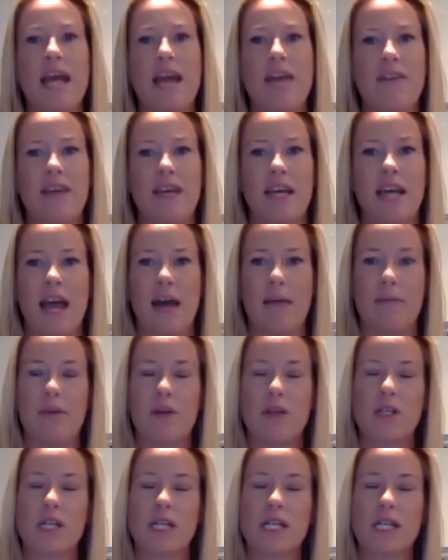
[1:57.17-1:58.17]
having
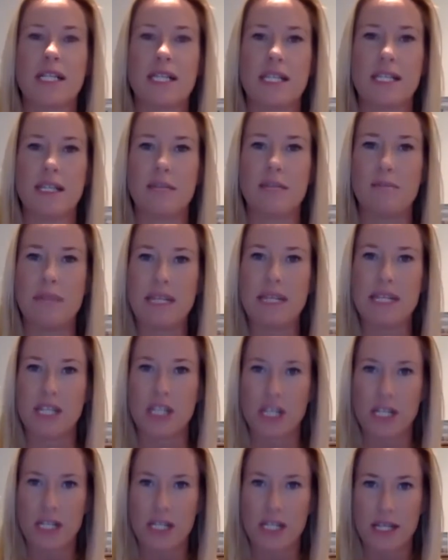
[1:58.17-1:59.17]
those consistent
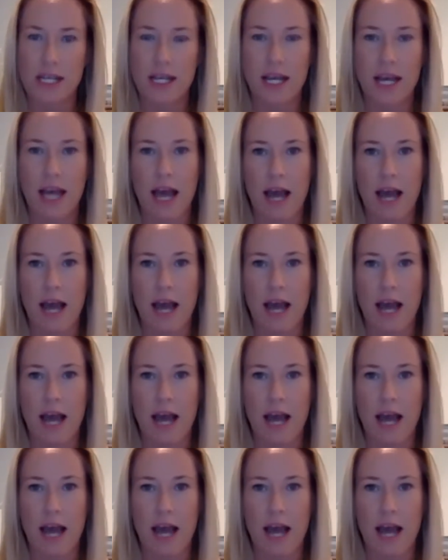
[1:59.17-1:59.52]
messages,